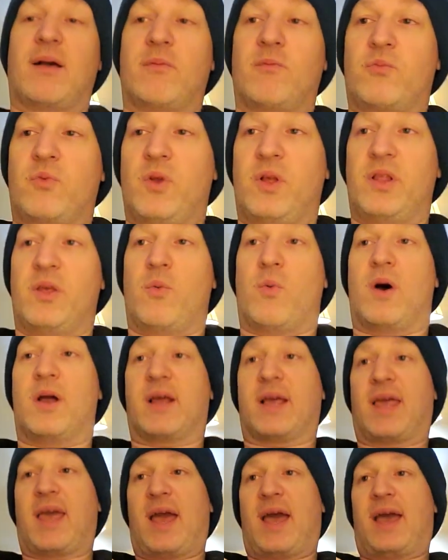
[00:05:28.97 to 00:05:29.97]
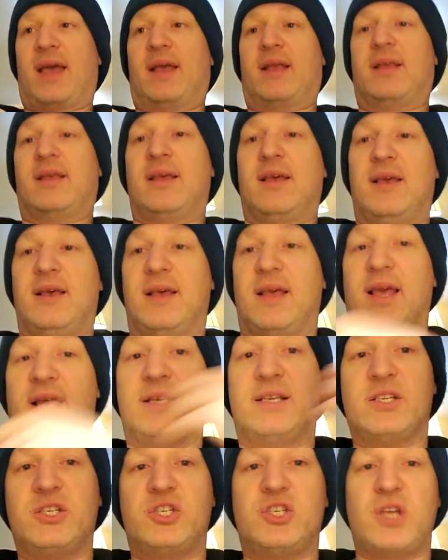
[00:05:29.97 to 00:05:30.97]
really want to get
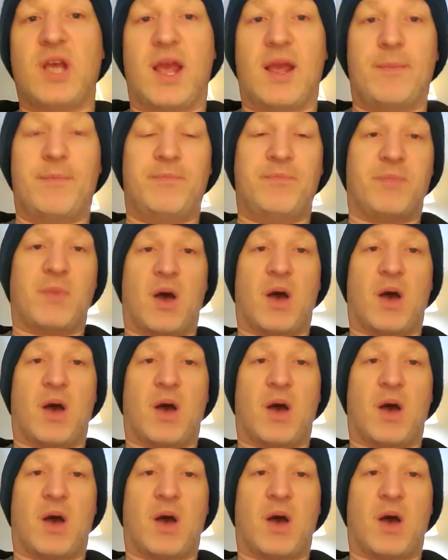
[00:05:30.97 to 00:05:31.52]
into shape.